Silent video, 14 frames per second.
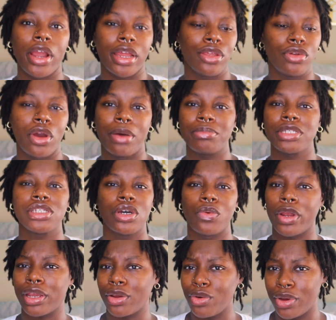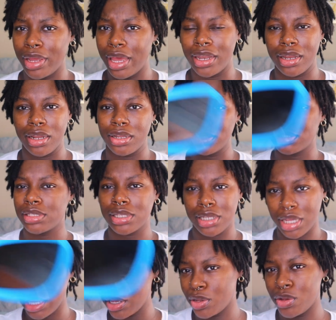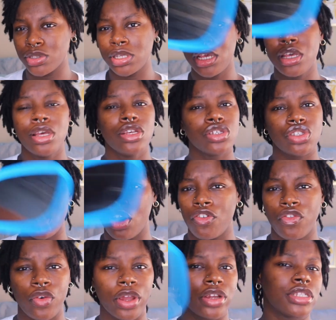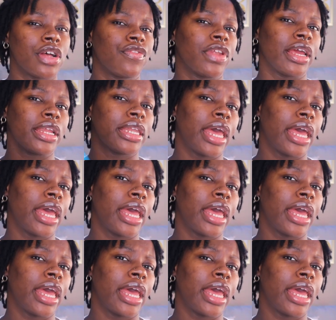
And you know, I'm still working on editing skills, software, stuff like